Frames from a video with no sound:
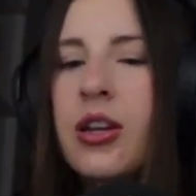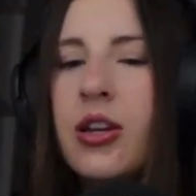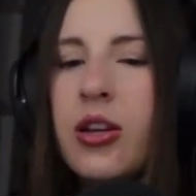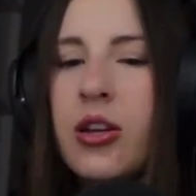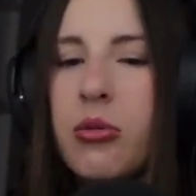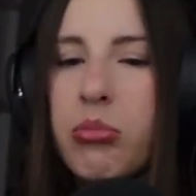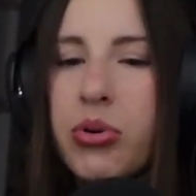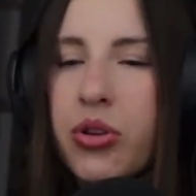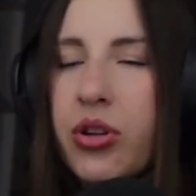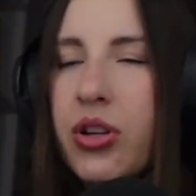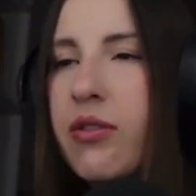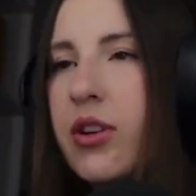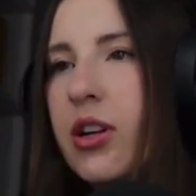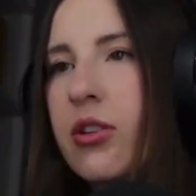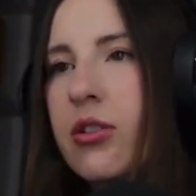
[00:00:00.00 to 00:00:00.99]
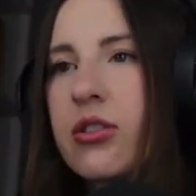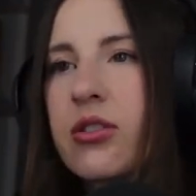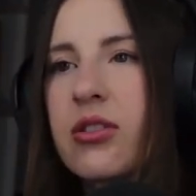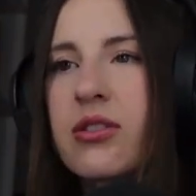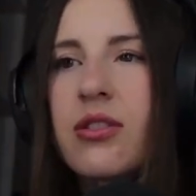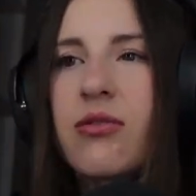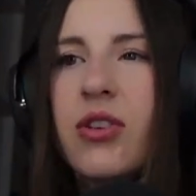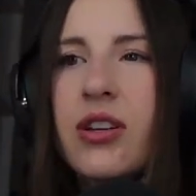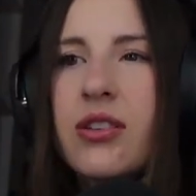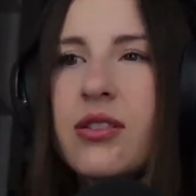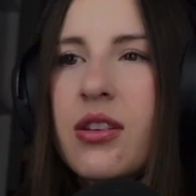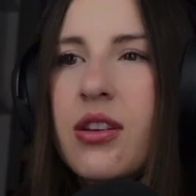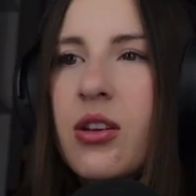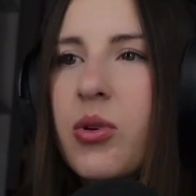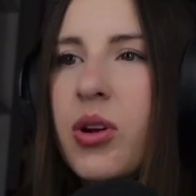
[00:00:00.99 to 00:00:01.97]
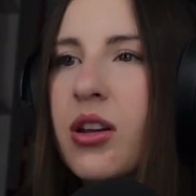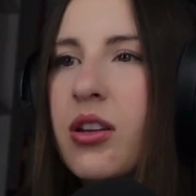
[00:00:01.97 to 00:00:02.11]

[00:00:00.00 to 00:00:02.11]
but they're giving out all this advice anyway.